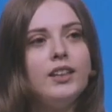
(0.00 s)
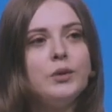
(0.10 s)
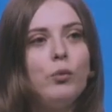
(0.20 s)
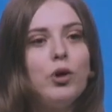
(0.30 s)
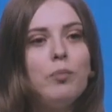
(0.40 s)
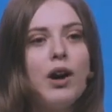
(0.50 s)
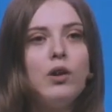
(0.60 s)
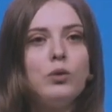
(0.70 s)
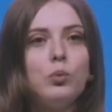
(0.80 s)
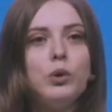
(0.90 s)
It's more
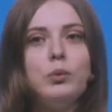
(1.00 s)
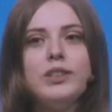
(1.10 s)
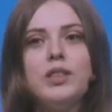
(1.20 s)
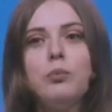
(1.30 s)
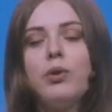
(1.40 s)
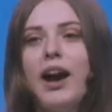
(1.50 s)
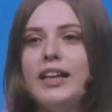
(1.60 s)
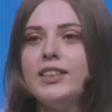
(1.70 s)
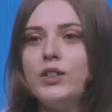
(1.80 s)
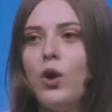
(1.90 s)
about what was the
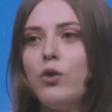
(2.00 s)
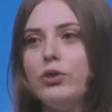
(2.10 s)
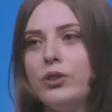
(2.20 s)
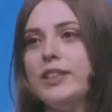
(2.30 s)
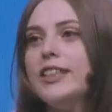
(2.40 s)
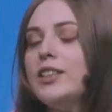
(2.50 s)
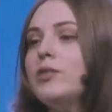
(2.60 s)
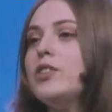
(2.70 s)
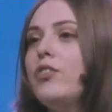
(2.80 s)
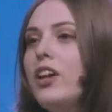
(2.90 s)
price of your
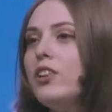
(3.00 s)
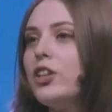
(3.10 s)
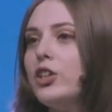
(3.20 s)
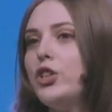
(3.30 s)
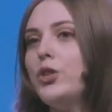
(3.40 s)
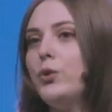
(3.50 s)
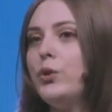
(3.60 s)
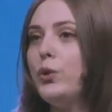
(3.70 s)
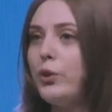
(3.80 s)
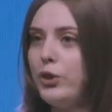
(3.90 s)
system's failure to
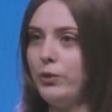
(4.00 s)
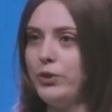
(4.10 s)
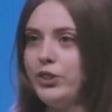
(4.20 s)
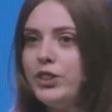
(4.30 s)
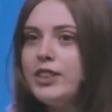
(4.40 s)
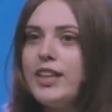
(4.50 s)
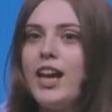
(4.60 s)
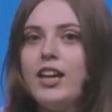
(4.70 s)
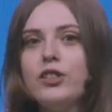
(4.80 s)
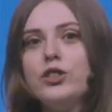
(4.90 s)
your users
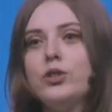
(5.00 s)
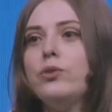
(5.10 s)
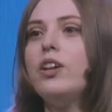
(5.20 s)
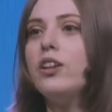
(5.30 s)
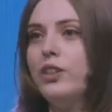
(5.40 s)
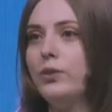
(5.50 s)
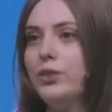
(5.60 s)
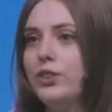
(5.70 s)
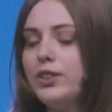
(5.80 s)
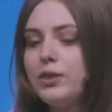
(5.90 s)
and to their
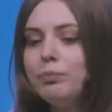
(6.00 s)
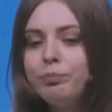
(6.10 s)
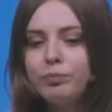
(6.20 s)
users.